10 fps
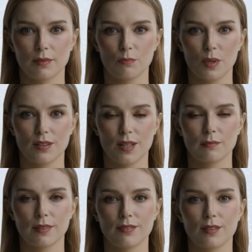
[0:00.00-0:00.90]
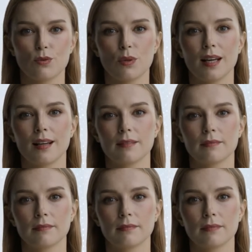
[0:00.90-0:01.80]
Welcome to The Swing,
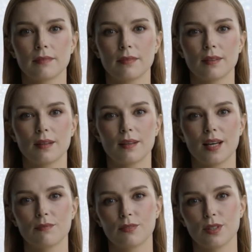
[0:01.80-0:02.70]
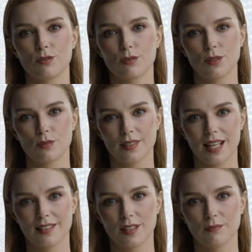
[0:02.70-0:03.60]
the official
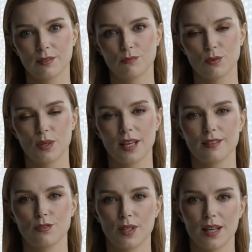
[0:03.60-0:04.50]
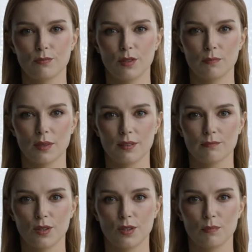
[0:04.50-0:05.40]
newsletter of the Forex Trade Room,
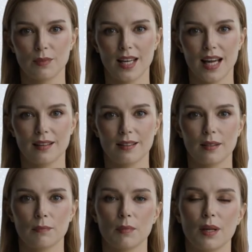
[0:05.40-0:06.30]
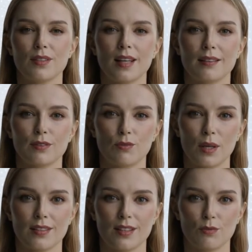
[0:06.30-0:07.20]
Volume 10, March 8,
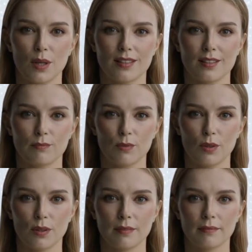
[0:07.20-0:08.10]
2024.